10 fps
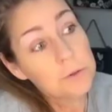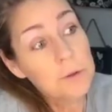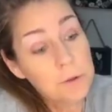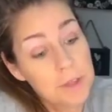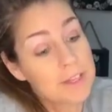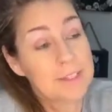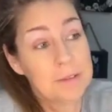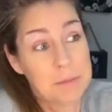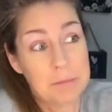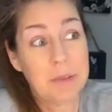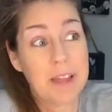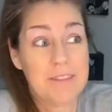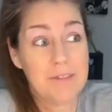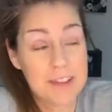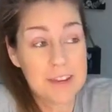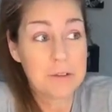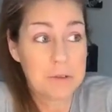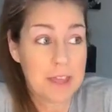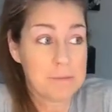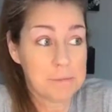You do know that doesn't mean playing
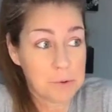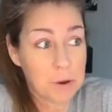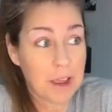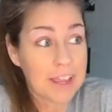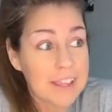video games,